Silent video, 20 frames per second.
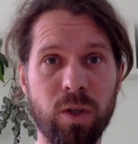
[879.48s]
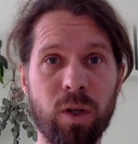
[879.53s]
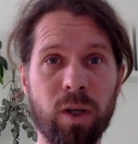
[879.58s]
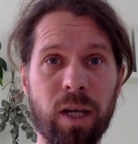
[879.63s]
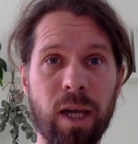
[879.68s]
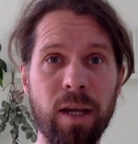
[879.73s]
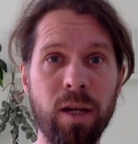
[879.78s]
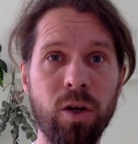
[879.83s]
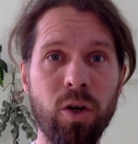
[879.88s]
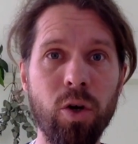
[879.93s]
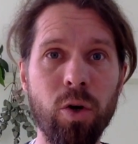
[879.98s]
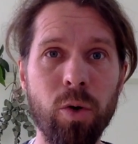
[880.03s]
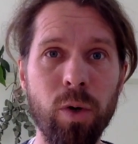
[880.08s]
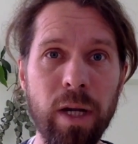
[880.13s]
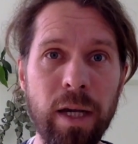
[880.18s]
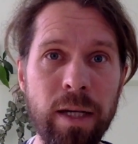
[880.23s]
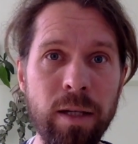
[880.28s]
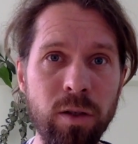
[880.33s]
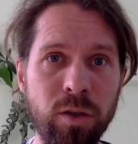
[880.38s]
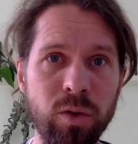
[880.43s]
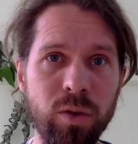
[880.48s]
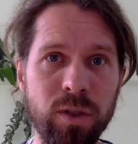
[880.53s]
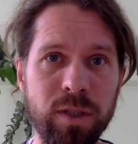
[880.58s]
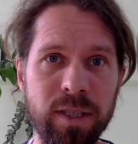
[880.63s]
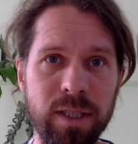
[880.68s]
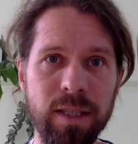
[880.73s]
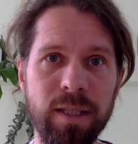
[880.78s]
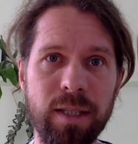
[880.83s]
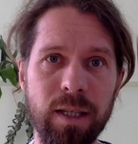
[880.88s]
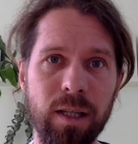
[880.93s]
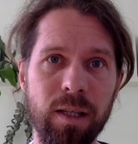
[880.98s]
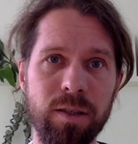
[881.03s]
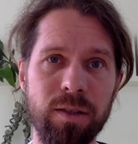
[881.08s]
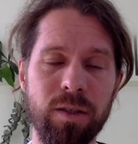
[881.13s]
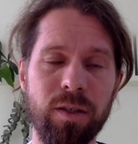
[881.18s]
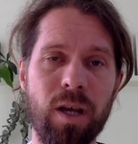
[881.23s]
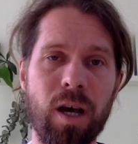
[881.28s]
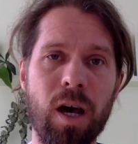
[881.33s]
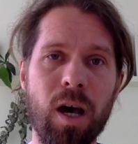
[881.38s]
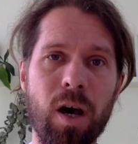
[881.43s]
can go into details
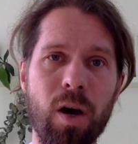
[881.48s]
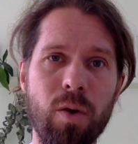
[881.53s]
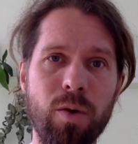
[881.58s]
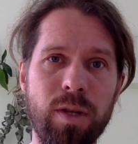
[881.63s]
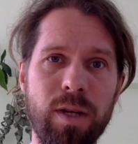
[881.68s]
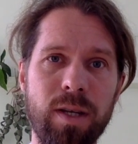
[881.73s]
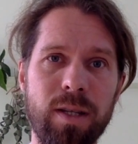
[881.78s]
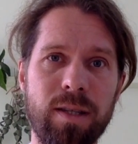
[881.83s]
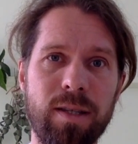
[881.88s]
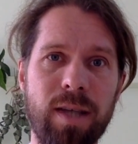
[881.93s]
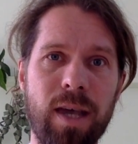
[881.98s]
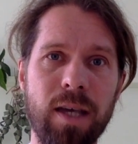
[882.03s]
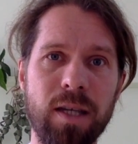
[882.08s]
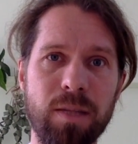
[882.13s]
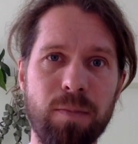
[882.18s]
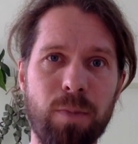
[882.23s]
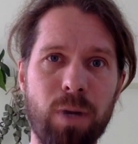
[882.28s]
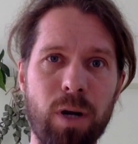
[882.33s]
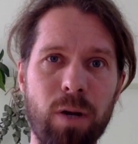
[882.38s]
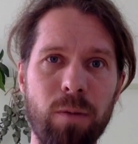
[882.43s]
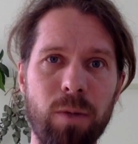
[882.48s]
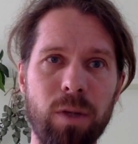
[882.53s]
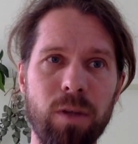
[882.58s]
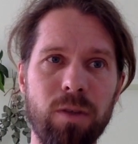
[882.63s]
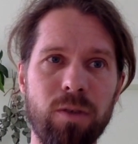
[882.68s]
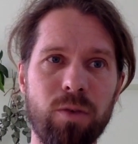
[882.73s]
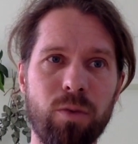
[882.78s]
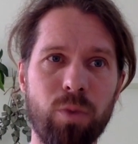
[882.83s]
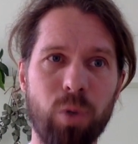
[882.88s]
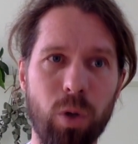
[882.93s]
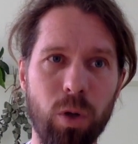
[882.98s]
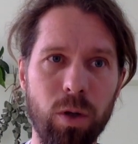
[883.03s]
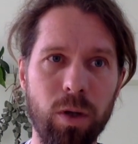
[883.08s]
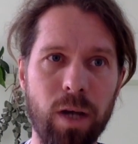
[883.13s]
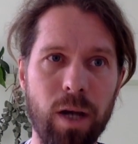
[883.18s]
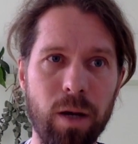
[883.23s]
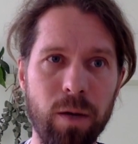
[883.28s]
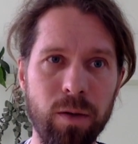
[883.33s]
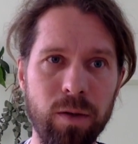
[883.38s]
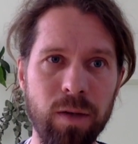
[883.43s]
on how that experiment rolled
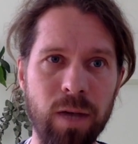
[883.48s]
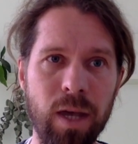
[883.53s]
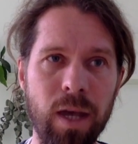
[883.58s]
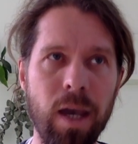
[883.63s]
out